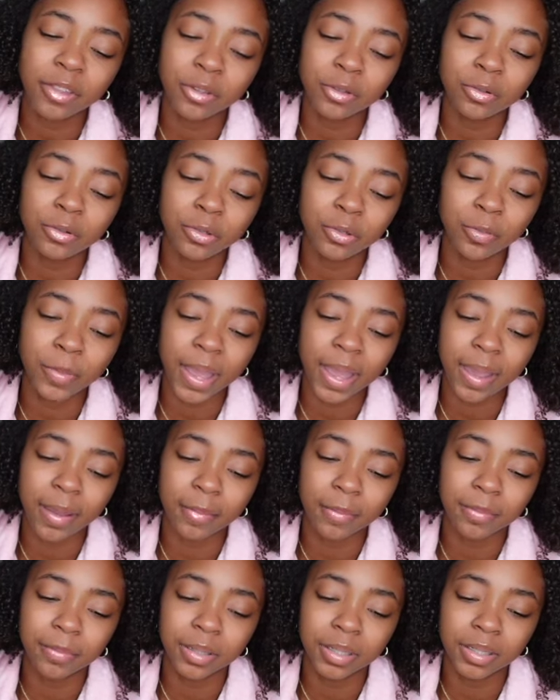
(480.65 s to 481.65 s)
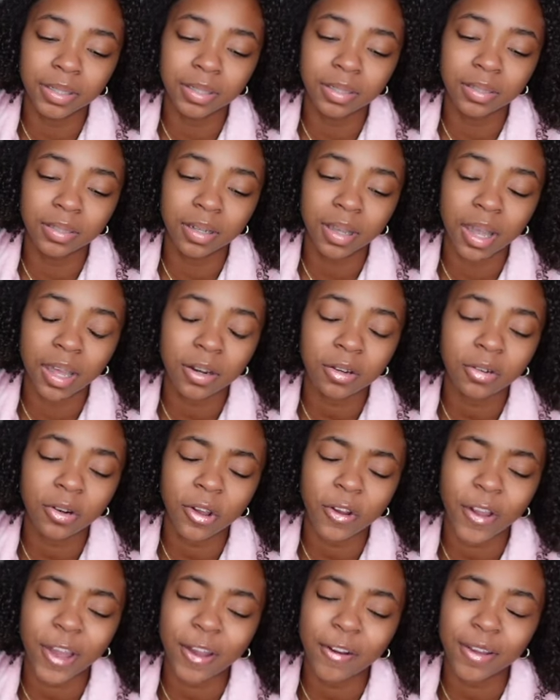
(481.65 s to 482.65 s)
the YouTube app, but I don't
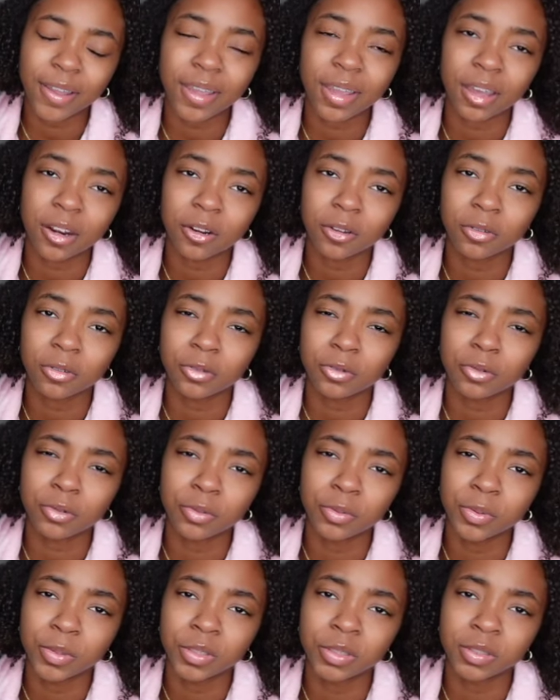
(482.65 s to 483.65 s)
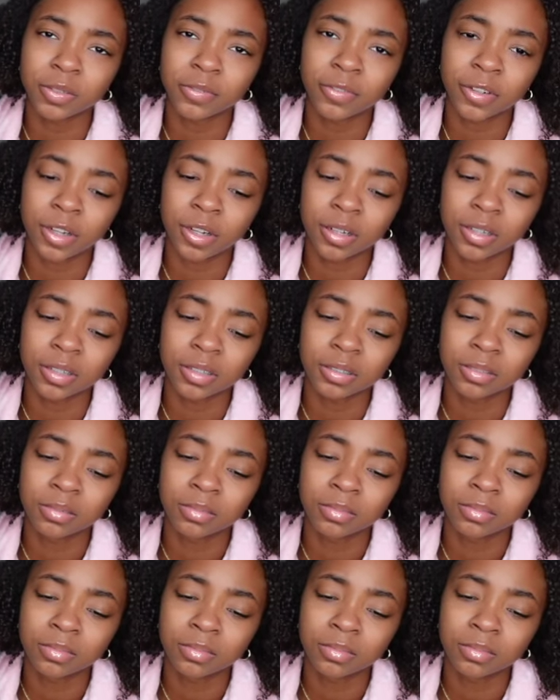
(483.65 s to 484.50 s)
know how I got on YouTube on Safari.